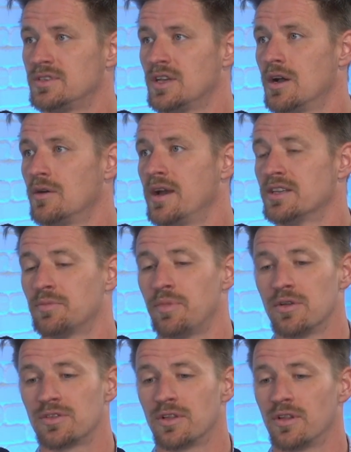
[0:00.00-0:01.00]
So as
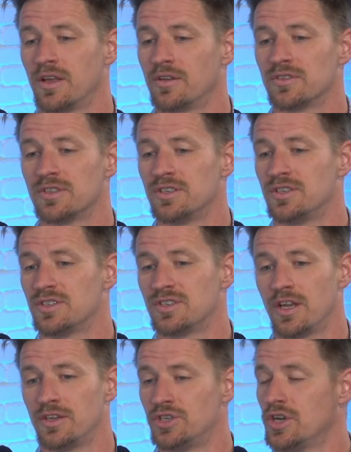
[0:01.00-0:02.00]
opposed to the lenders that just
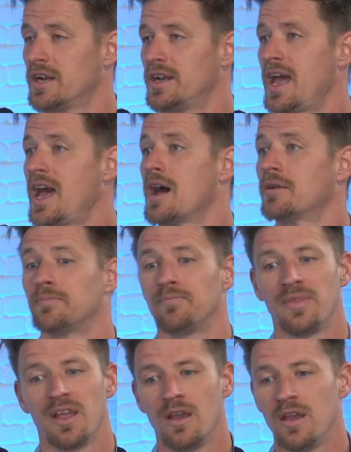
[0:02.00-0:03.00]
said, shut it down,
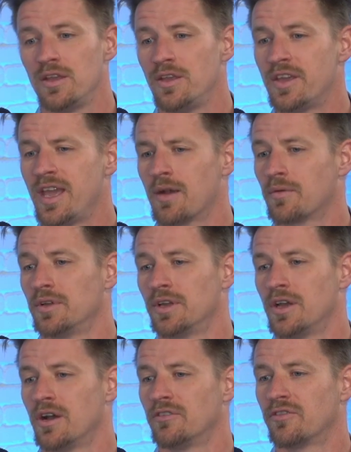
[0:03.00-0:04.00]
you can't
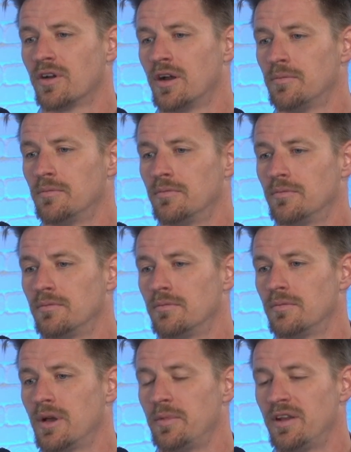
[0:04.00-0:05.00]
really go from,
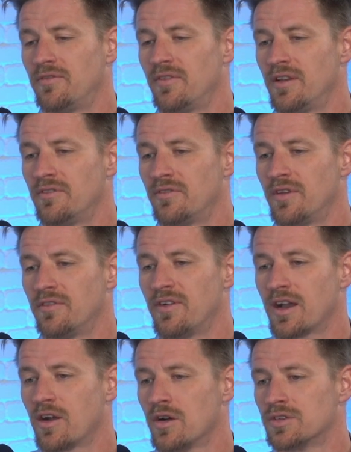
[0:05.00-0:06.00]
I mean, if
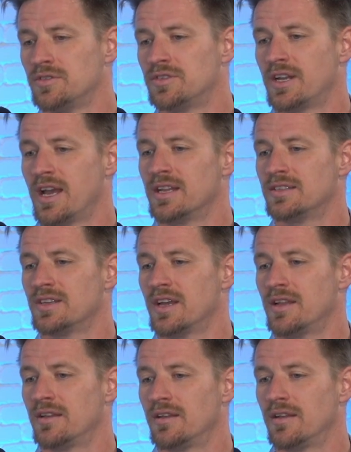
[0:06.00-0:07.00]
I called you today and
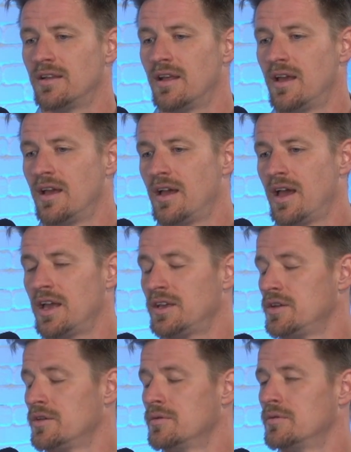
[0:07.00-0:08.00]
said, hey,
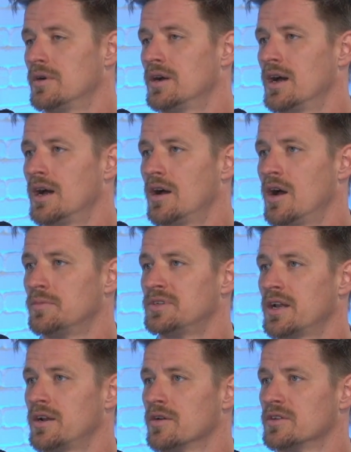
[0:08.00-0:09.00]
Q,
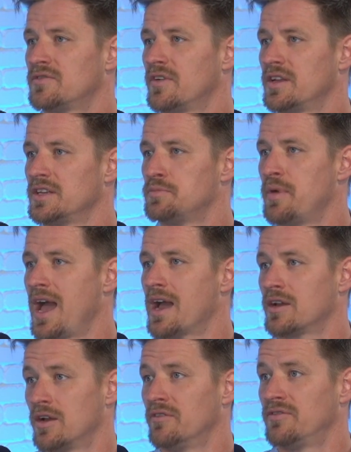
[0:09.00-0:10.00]
Hometown Heroes funding is
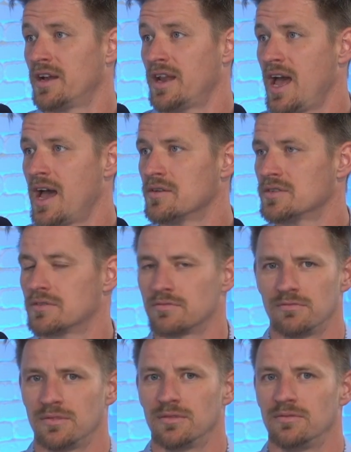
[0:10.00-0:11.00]
back, go find a house.
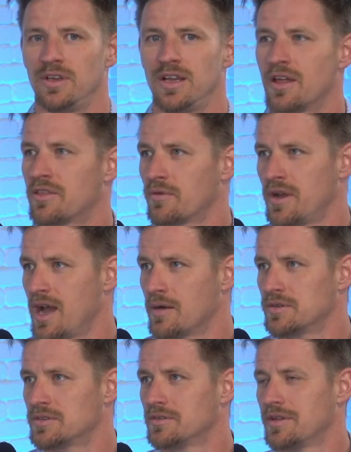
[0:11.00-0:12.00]
Well, you got 3
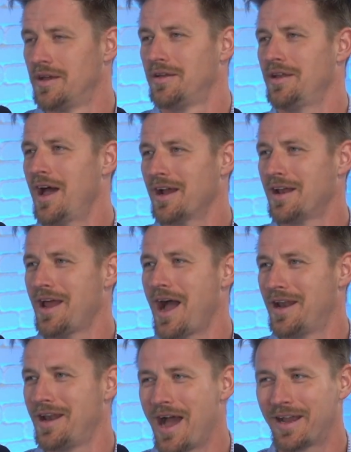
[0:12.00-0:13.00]
hours. not
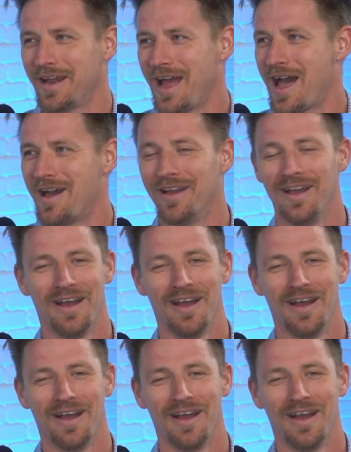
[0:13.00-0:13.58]
gonna